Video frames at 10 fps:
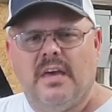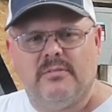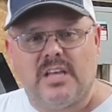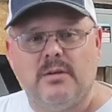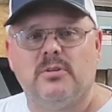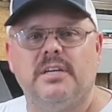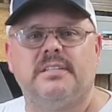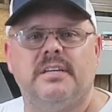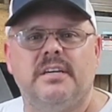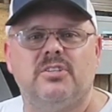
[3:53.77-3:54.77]
He was able to
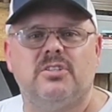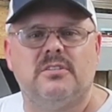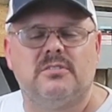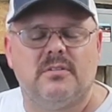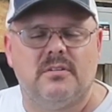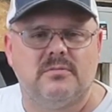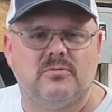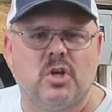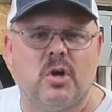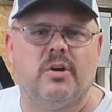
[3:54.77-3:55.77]
get the engine and
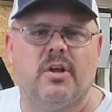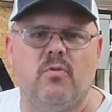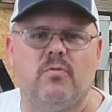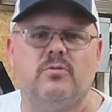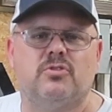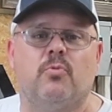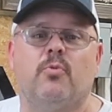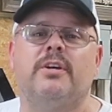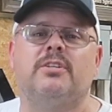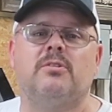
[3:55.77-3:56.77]
turn it over. It's the
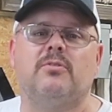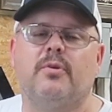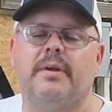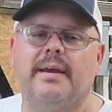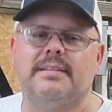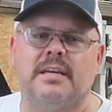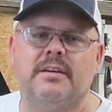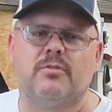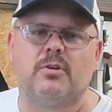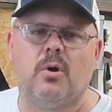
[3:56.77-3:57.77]
original
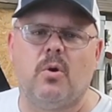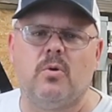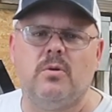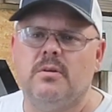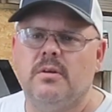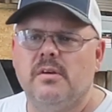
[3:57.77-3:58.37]
318 for the car.